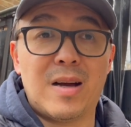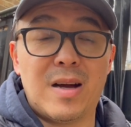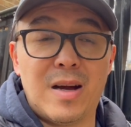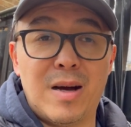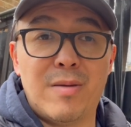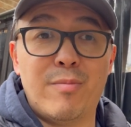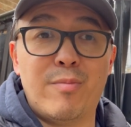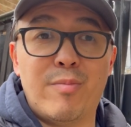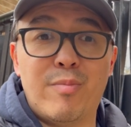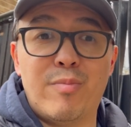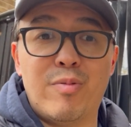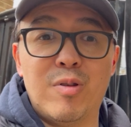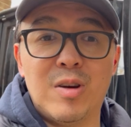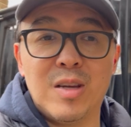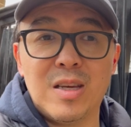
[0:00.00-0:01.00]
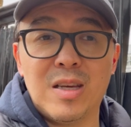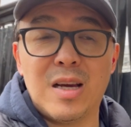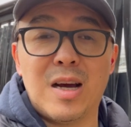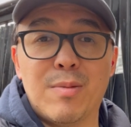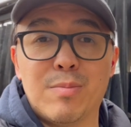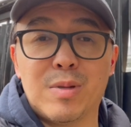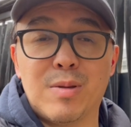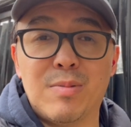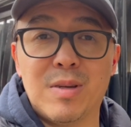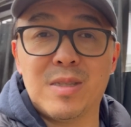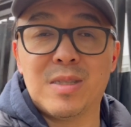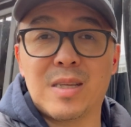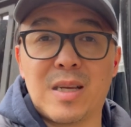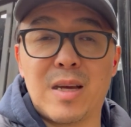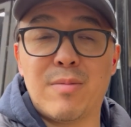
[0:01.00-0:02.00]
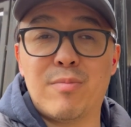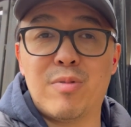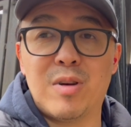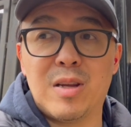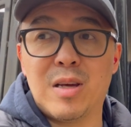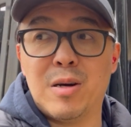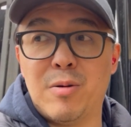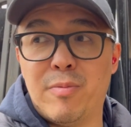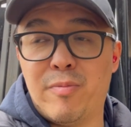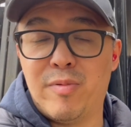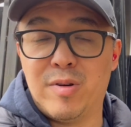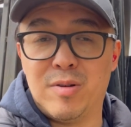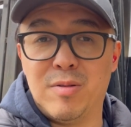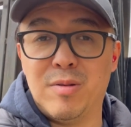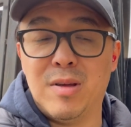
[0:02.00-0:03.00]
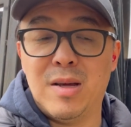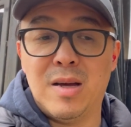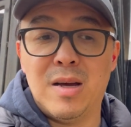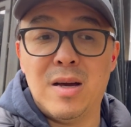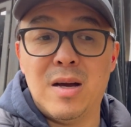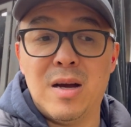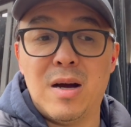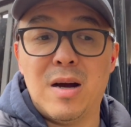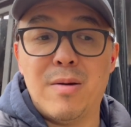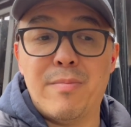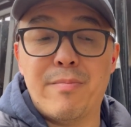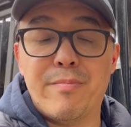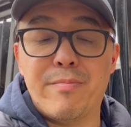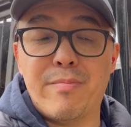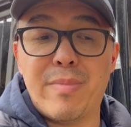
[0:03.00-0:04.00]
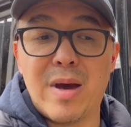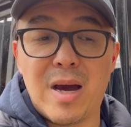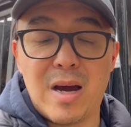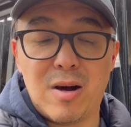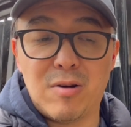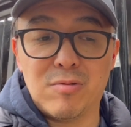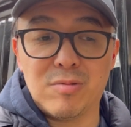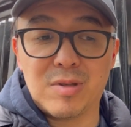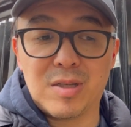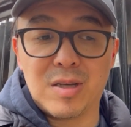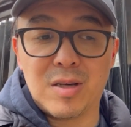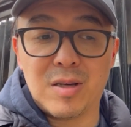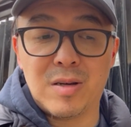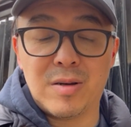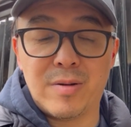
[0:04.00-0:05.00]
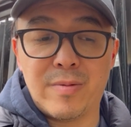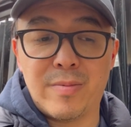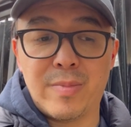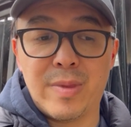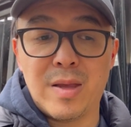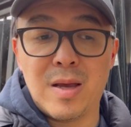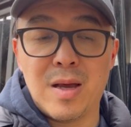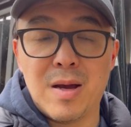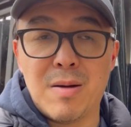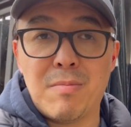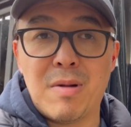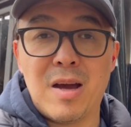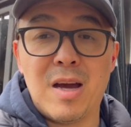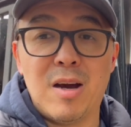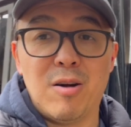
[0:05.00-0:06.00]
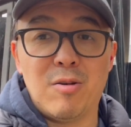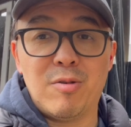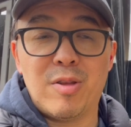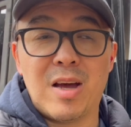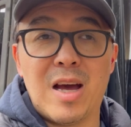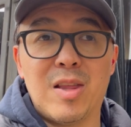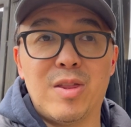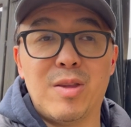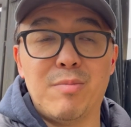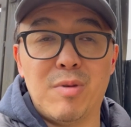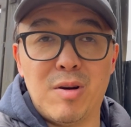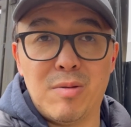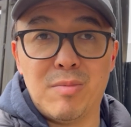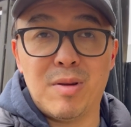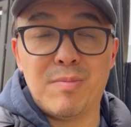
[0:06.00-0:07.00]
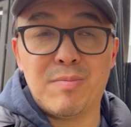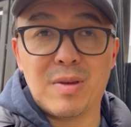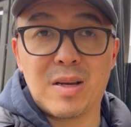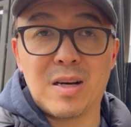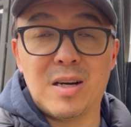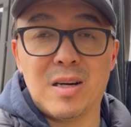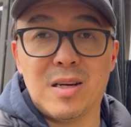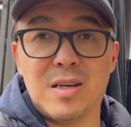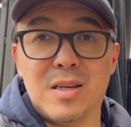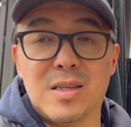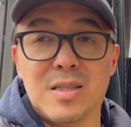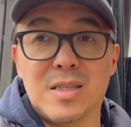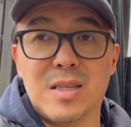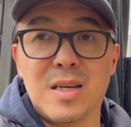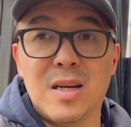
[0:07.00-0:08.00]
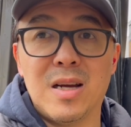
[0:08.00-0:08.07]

I'm pretty optimistic and pretty hopeful about my health at the moment, because